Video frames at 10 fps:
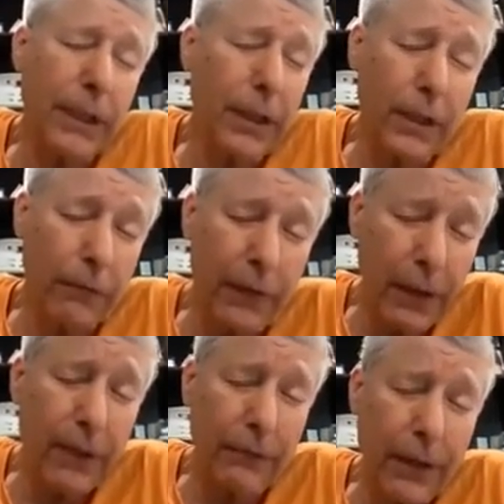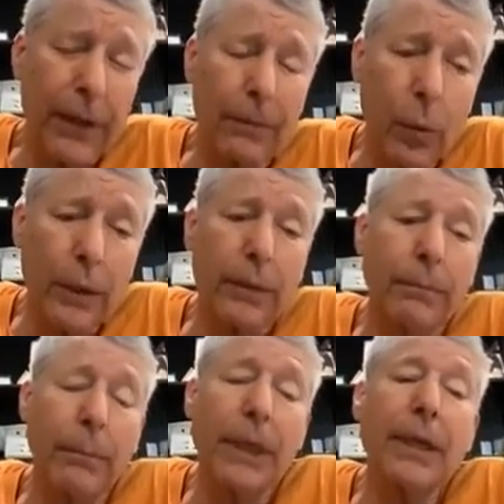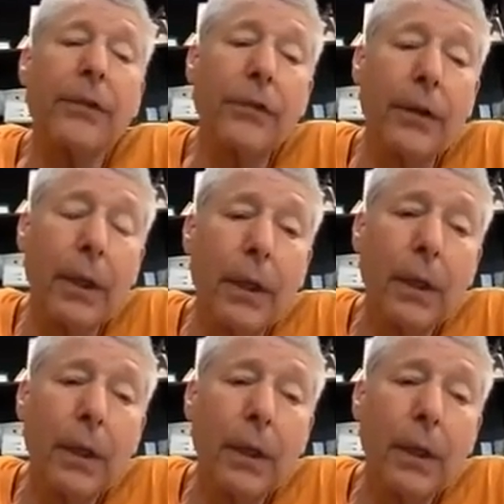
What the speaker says: I think they're very, very important minutes